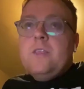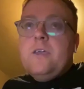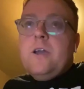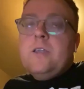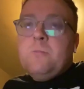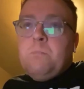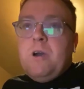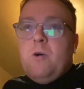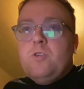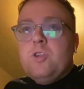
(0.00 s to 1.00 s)
and it
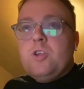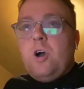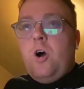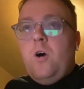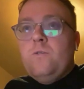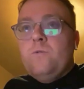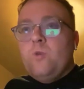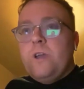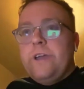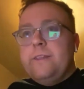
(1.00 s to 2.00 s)
builds on
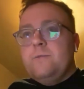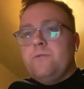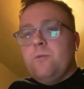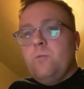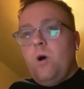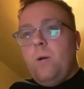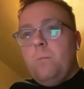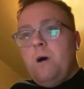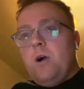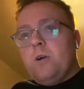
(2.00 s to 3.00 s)
really from what
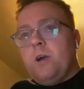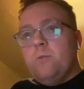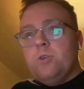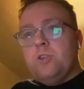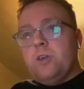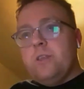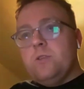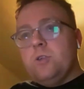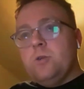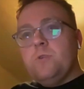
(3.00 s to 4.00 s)
Marco was saying in
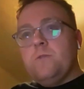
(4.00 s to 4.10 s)
terms of